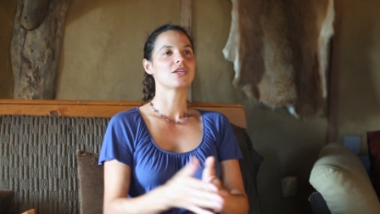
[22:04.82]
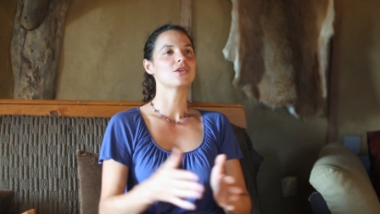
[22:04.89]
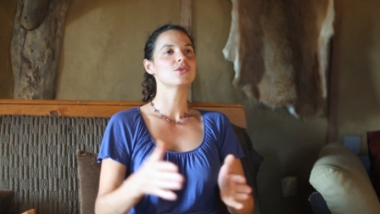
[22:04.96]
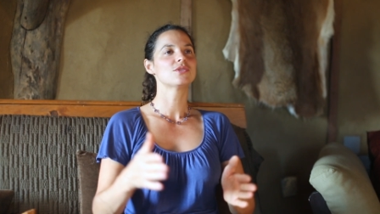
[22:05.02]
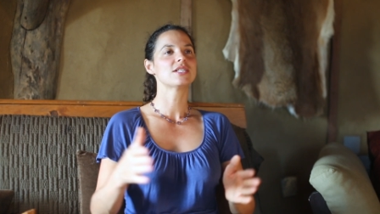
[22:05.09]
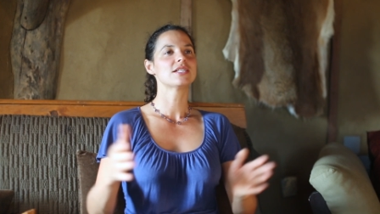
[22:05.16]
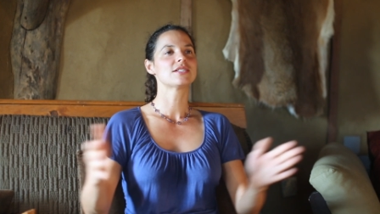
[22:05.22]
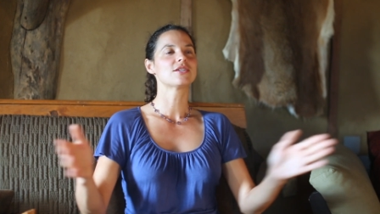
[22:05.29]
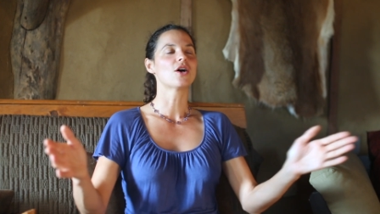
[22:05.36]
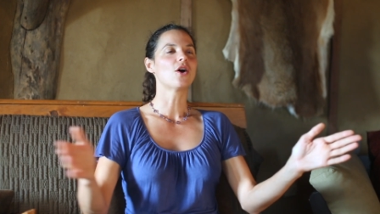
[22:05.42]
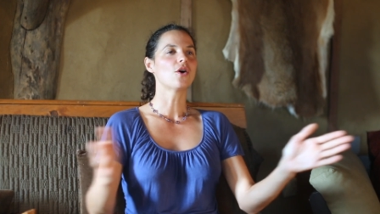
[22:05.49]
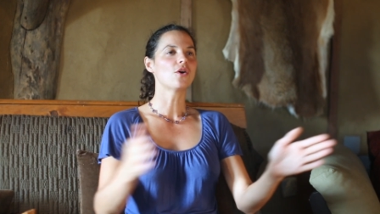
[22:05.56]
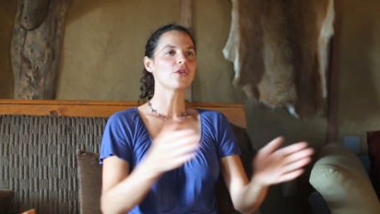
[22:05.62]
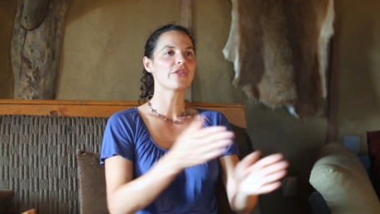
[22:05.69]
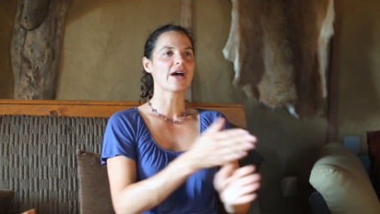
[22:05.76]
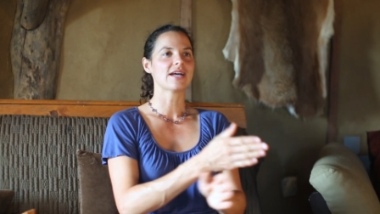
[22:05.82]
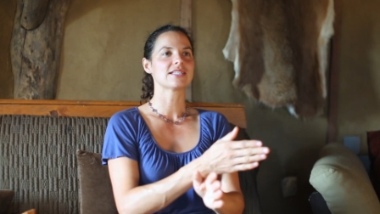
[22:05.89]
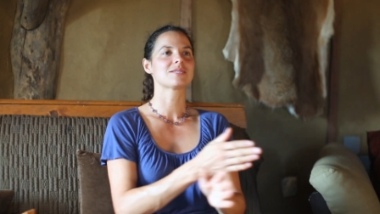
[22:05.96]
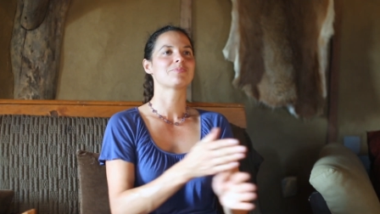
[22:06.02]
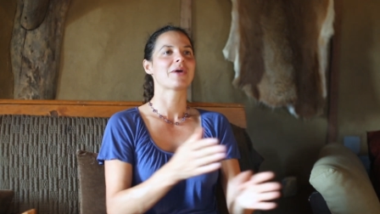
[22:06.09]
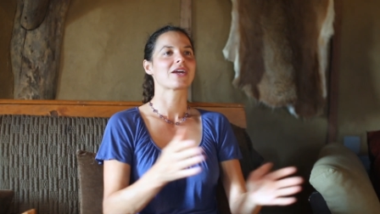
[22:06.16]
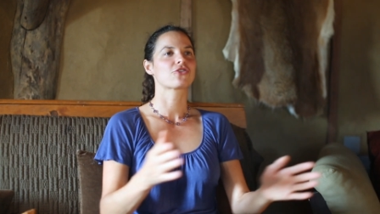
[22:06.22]
uses all that
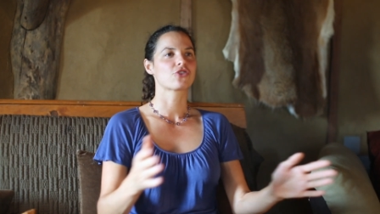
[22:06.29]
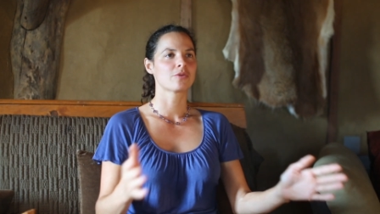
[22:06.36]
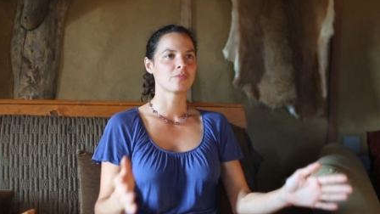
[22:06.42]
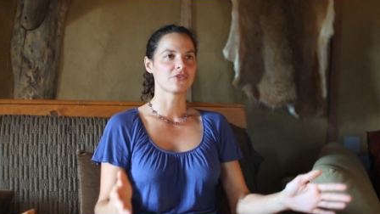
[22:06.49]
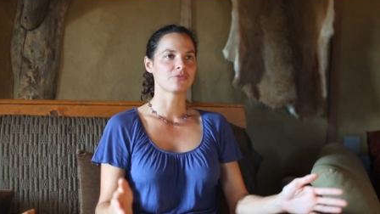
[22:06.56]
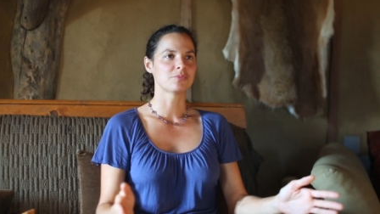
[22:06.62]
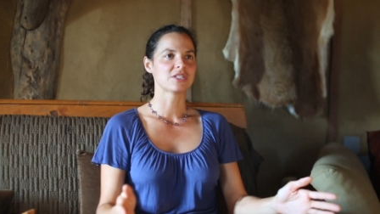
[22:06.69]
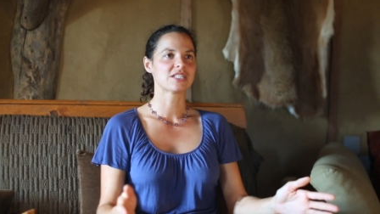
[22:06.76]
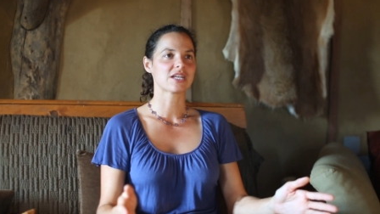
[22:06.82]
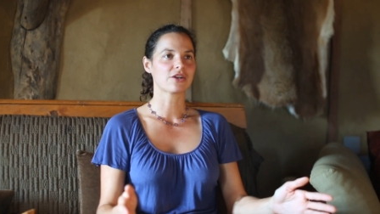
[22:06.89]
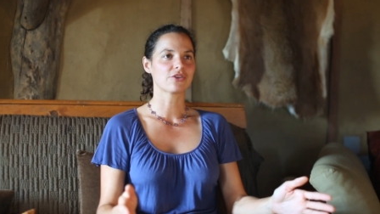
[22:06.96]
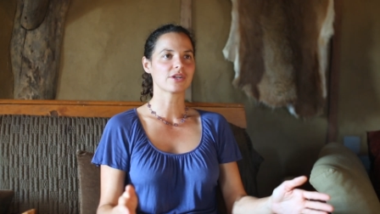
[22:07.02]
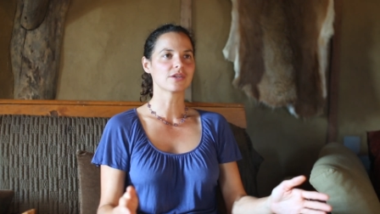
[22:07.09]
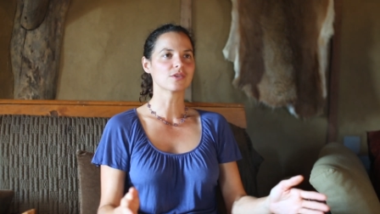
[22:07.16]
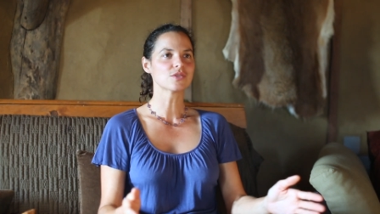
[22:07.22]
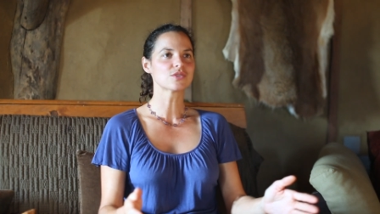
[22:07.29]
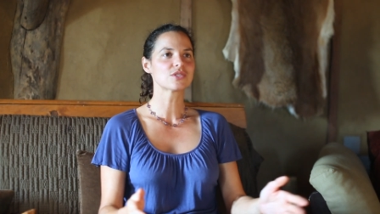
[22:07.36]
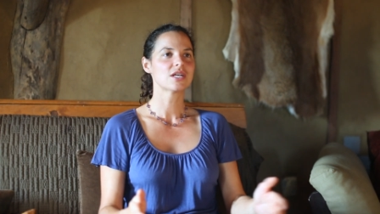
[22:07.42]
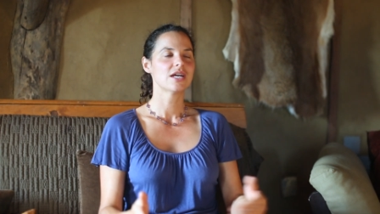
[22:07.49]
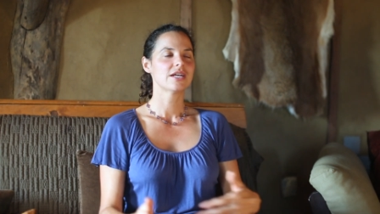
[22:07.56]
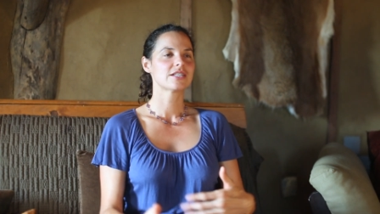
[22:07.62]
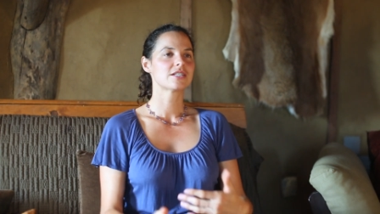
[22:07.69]
spectrum of materials
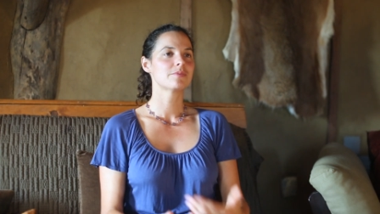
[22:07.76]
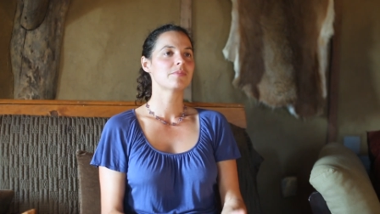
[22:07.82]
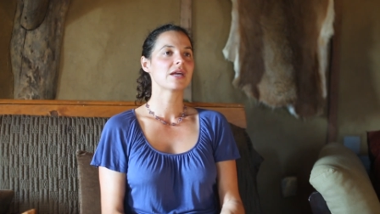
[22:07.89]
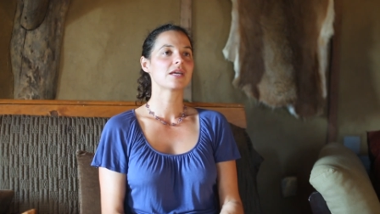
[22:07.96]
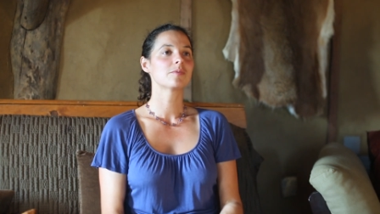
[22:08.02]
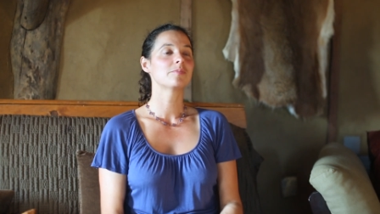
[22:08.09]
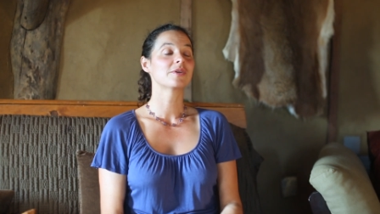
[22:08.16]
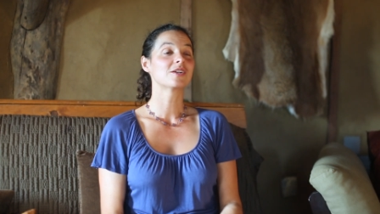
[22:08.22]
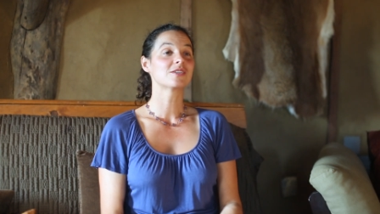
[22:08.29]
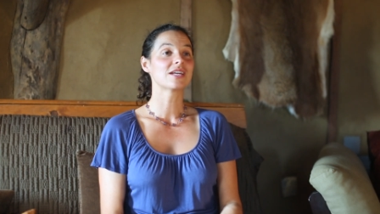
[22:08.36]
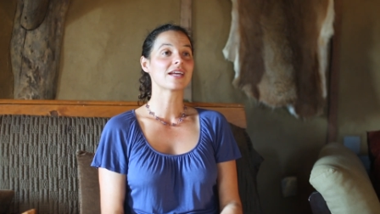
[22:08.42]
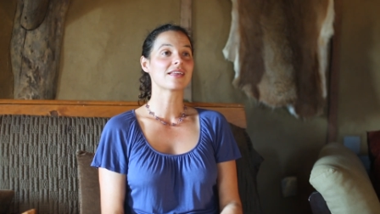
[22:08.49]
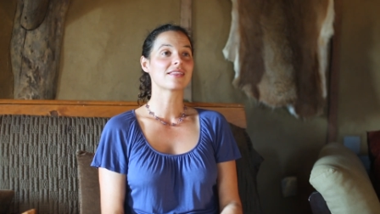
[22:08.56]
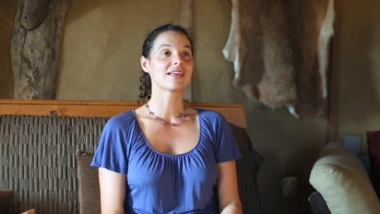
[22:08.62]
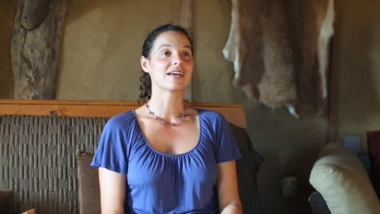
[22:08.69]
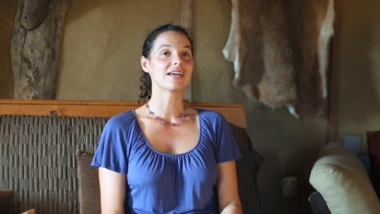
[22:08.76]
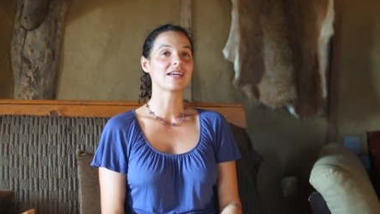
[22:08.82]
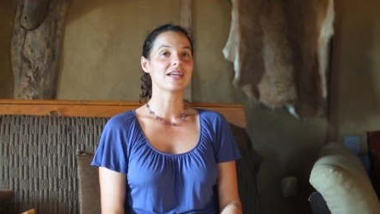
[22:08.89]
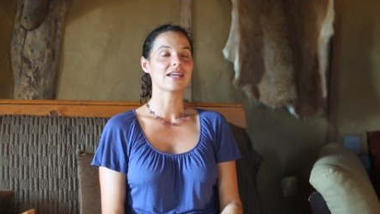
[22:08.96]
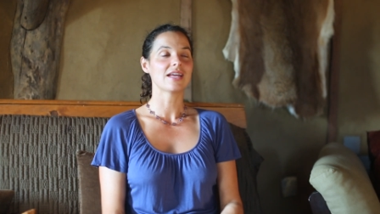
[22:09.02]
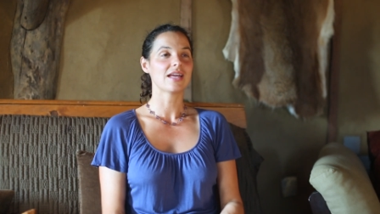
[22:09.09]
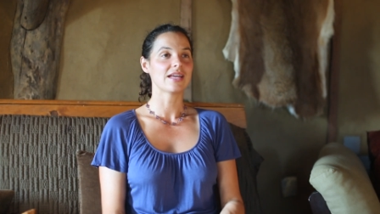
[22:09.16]
to make a building that
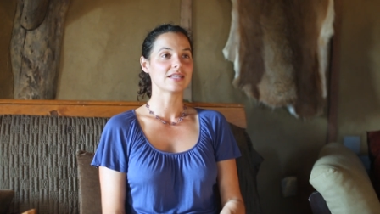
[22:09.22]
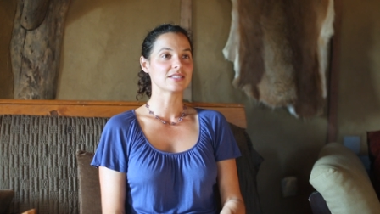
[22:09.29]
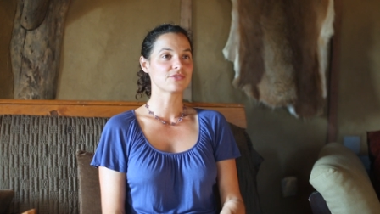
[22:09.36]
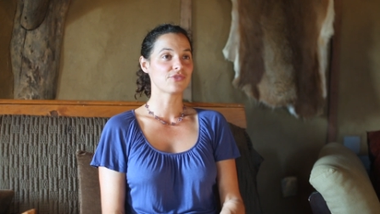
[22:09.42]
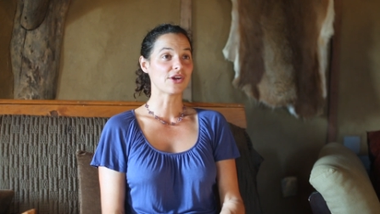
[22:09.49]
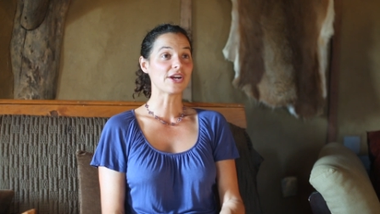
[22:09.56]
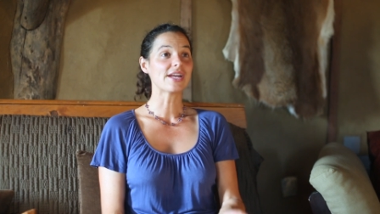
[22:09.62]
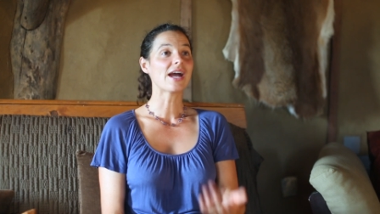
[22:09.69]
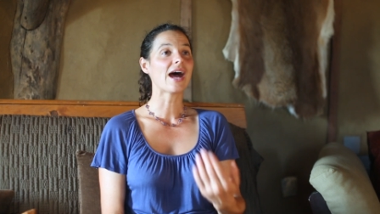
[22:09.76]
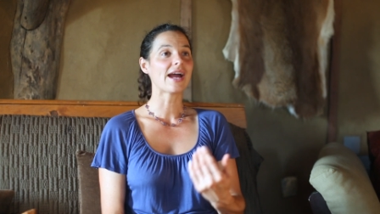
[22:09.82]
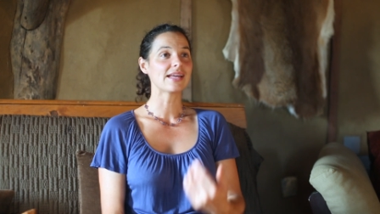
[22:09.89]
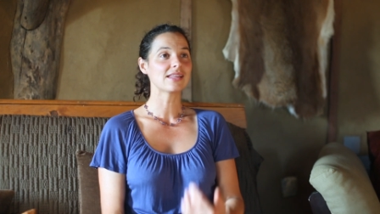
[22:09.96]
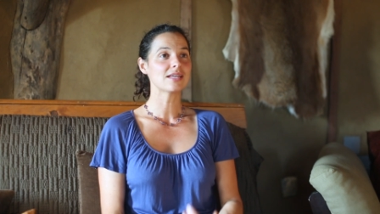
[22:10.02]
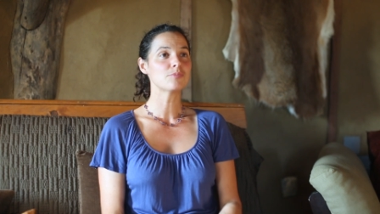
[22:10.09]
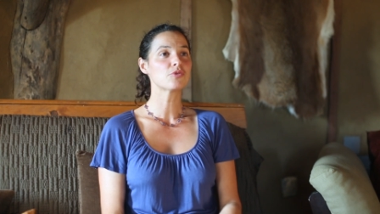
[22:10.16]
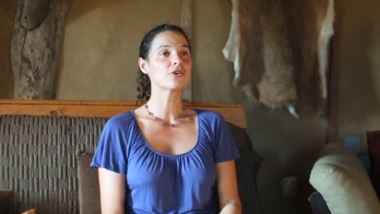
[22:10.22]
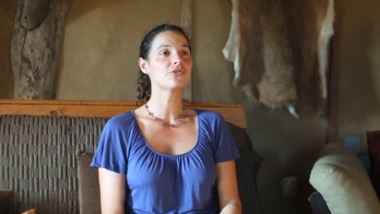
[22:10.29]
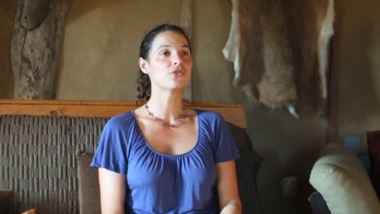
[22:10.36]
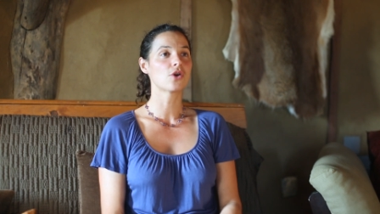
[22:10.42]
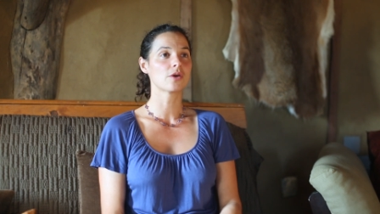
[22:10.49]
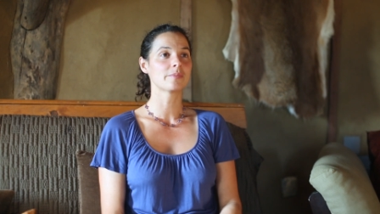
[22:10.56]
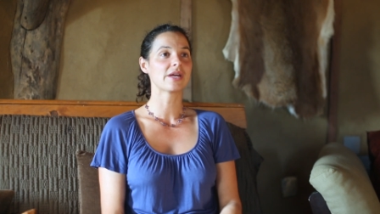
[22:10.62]
is very highly
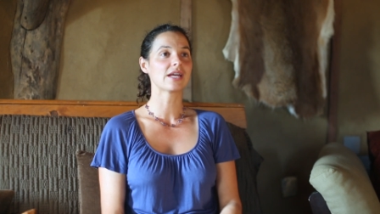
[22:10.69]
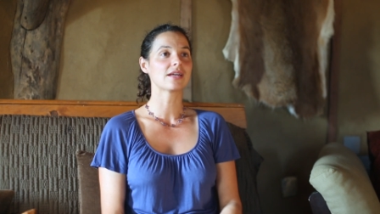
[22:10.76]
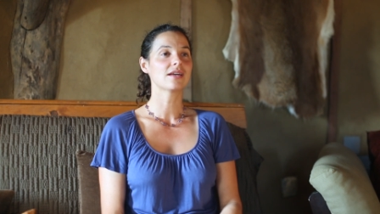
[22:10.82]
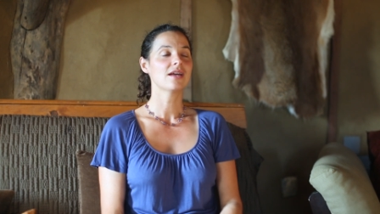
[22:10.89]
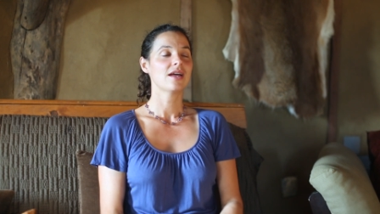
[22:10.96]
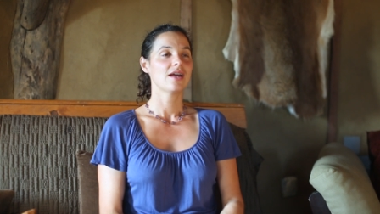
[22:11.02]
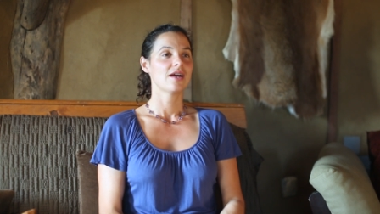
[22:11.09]
performing,